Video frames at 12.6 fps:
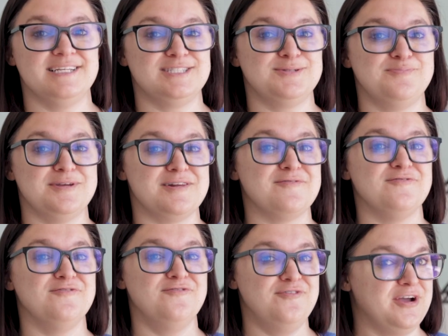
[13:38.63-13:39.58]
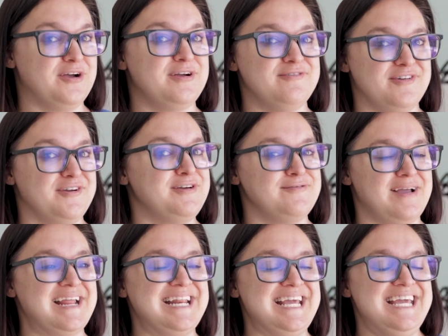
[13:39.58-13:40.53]
It's been very, very
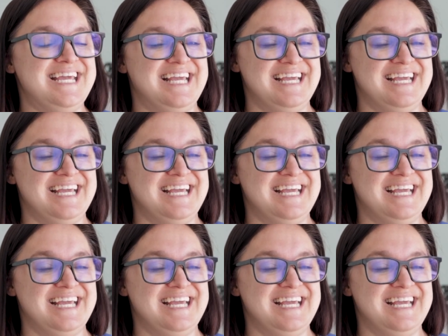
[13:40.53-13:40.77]
rainy.